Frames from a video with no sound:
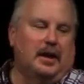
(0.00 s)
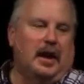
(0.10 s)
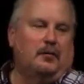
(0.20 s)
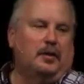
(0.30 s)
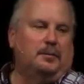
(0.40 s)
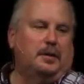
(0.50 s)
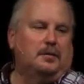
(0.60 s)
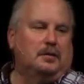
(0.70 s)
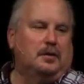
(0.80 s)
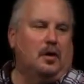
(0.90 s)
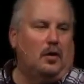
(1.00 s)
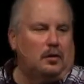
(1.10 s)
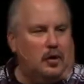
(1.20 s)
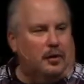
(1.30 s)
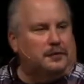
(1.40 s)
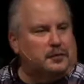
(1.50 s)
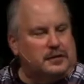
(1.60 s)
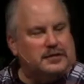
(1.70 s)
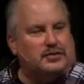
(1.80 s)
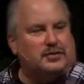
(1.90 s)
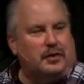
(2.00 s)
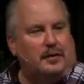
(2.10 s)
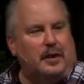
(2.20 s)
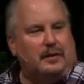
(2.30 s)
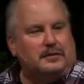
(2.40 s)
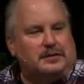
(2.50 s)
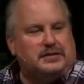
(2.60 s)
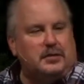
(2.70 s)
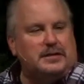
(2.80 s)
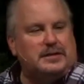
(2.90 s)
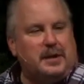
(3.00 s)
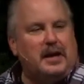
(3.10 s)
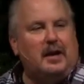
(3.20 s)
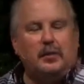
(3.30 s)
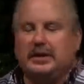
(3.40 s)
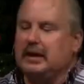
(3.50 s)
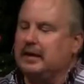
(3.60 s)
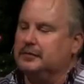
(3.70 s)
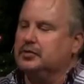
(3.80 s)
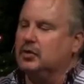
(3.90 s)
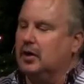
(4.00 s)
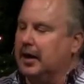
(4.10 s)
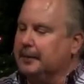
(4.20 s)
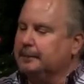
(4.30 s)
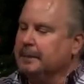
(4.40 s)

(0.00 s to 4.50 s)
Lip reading: And we've been going through this series about how we can have joy.